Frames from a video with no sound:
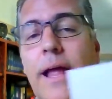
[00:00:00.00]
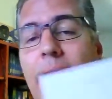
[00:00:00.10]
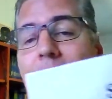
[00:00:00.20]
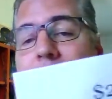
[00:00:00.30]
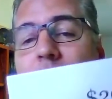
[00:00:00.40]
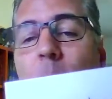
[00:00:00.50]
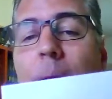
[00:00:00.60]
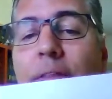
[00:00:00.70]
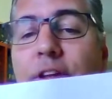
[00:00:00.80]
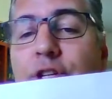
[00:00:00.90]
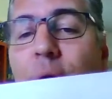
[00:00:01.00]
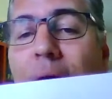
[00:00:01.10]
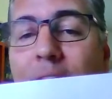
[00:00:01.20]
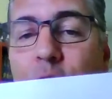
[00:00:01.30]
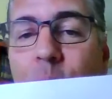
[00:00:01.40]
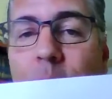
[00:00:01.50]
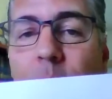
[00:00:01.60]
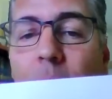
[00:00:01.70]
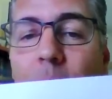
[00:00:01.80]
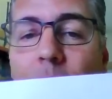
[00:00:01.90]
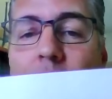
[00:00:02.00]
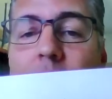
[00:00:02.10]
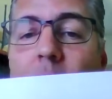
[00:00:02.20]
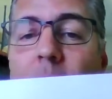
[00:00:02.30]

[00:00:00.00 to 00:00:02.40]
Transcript: and the amount that you're actually borrowing.